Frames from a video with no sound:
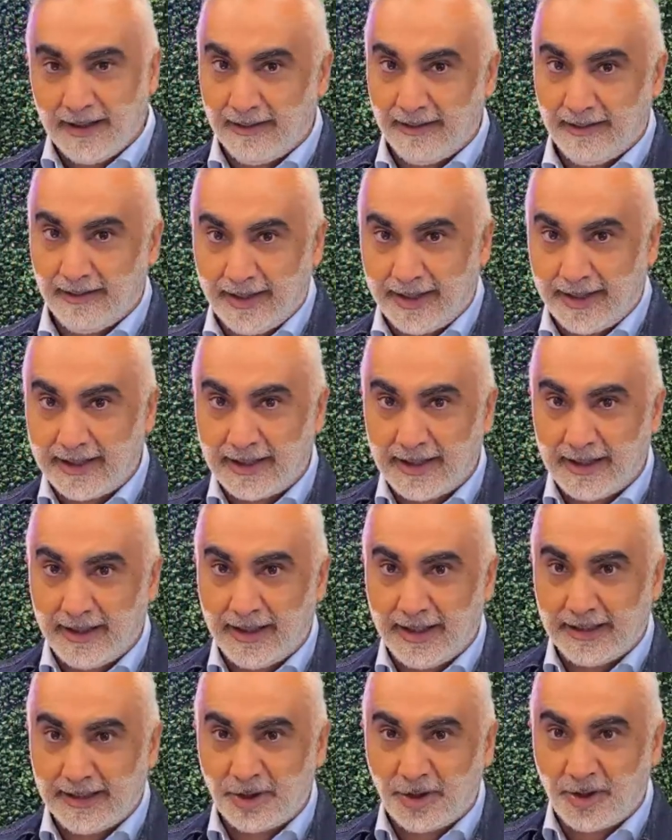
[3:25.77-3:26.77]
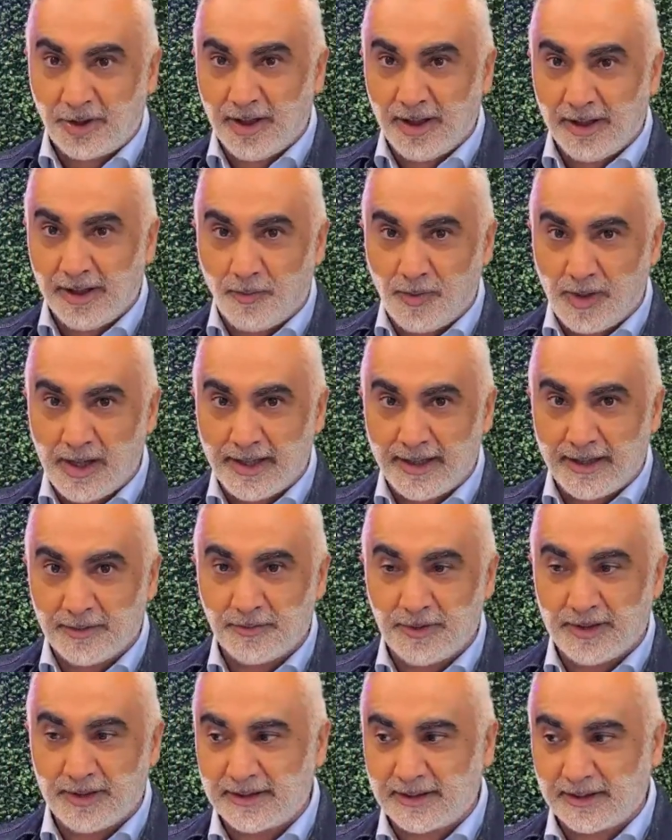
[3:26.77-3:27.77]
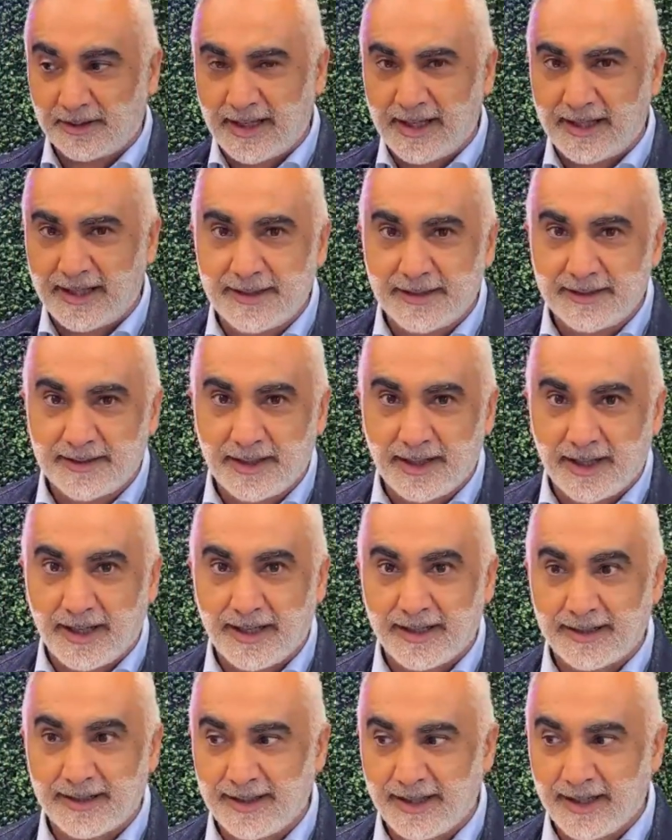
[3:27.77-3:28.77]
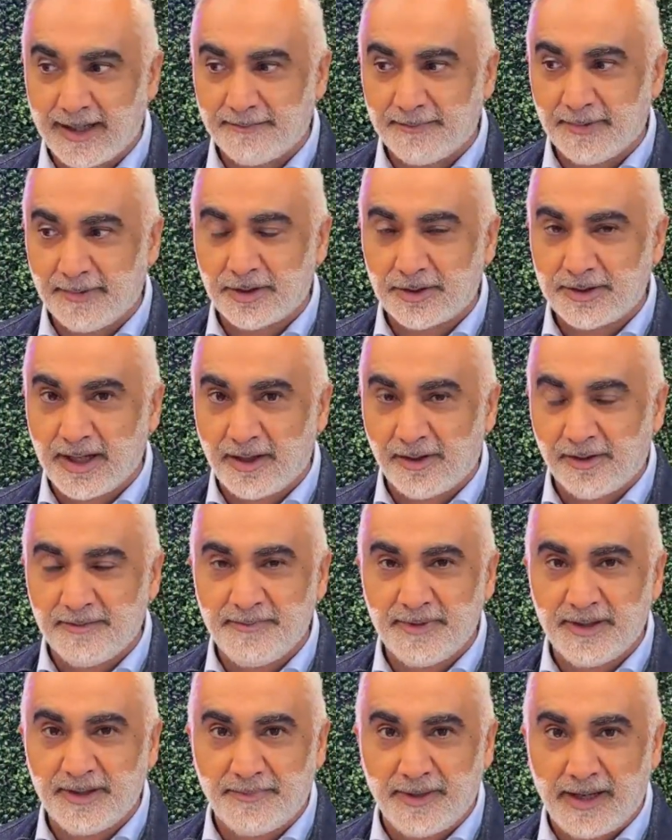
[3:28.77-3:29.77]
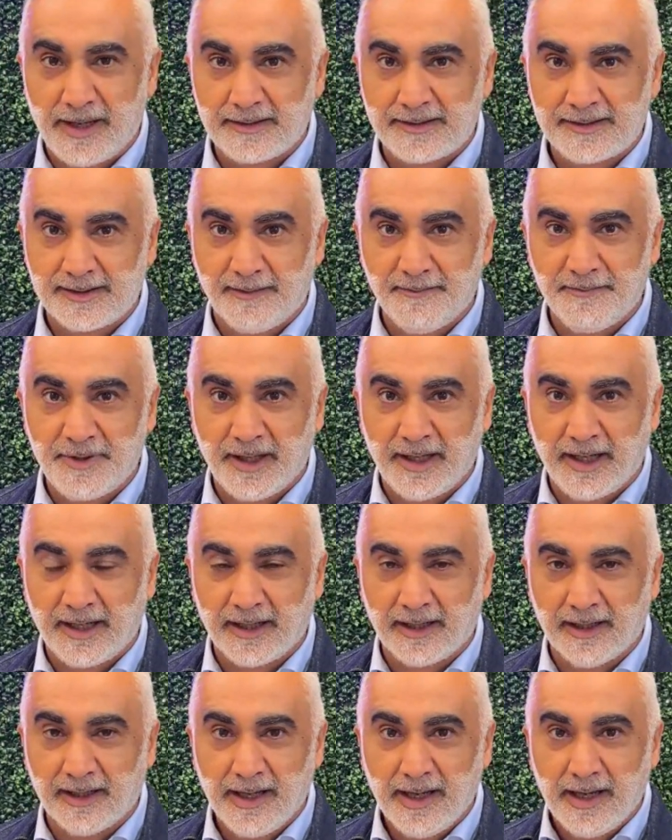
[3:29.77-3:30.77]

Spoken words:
Like, that's all I wanted was glasses and eye exam. You're telling me about something.